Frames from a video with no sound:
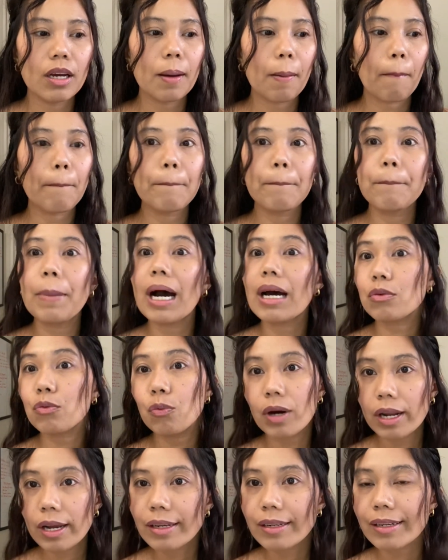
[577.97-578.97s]
But
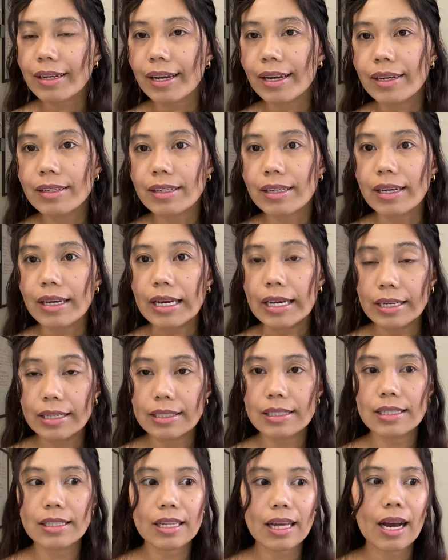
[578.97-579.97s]
what I did
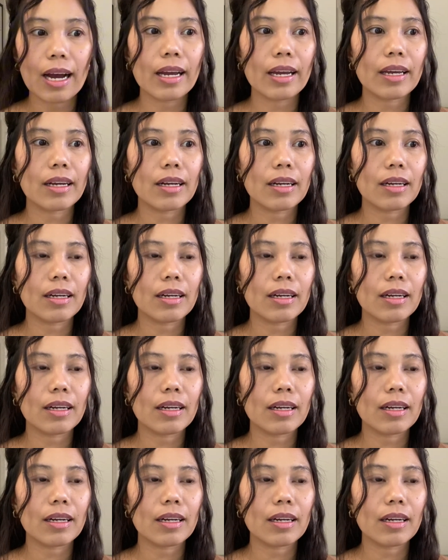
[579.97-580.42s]
is like